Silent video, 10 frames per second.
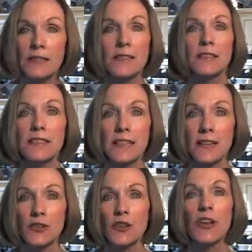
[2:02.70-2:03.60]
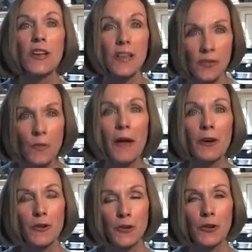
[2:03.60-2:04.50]
into the dish, the
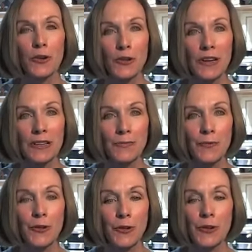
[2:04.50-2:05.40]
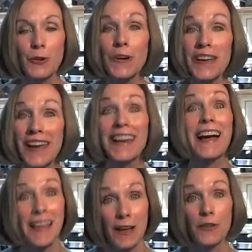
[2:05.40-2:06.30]
better you're gonna create
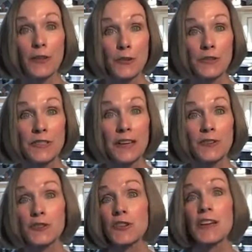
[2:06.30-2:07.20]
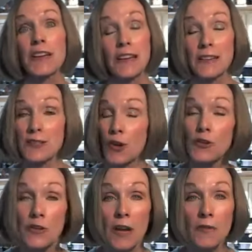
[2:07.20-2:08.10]
a healthier dish. And as long
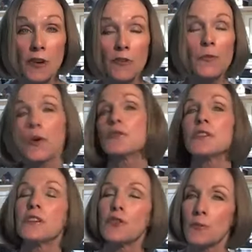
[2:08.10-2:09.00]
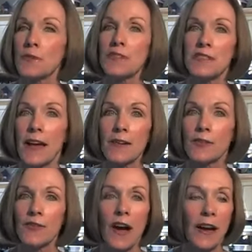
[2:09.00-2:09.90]
as you have enough protein, you'll be
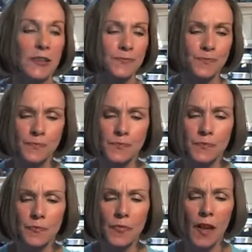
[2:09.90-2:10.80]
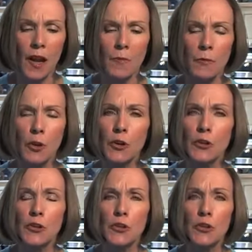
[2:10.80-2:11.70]
satisfied. Look
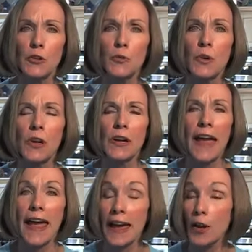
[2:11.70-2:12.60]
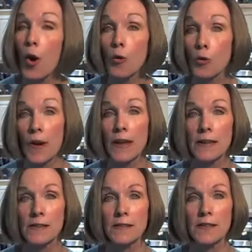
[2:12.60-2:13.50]
to add whole
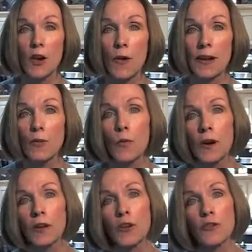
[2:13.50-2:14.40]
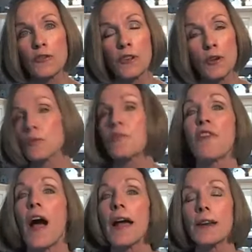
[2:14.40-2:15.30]
grain. So anywhere you're using a
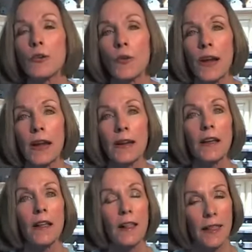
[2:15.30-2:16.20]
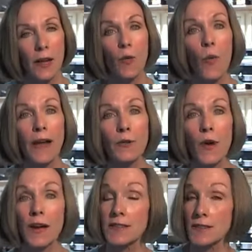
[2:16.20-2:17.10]
refined grain, like a white
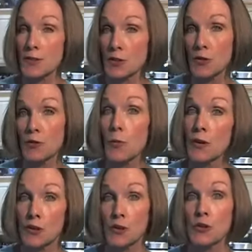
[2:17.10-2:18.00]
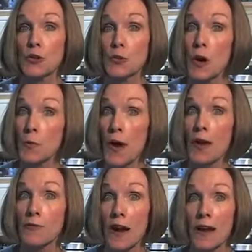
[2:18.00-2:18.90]
rice, switch to a
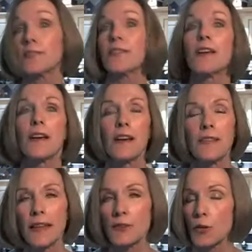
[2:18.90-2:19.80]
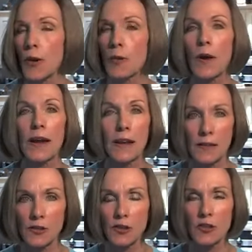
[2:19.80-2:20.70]
brown rice. That's a great way
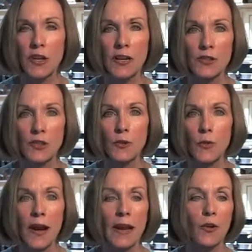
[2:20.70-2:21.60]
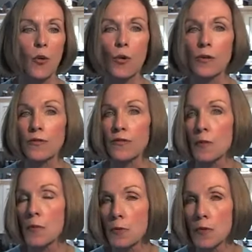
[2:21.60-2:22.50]
to change a grain, or
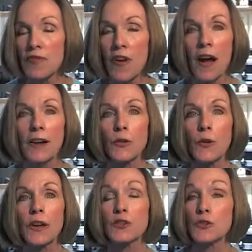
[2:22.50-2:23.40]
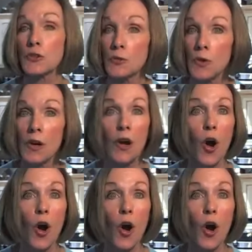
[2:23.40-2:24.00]
from a refined grain to